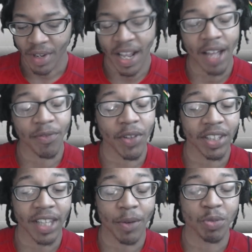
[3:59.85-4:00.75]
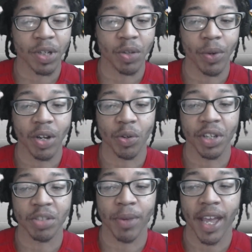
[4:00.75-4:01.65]
And I felt like that was pretty weird on
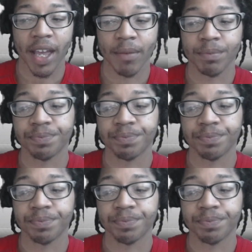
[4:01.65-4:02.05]
his behalf.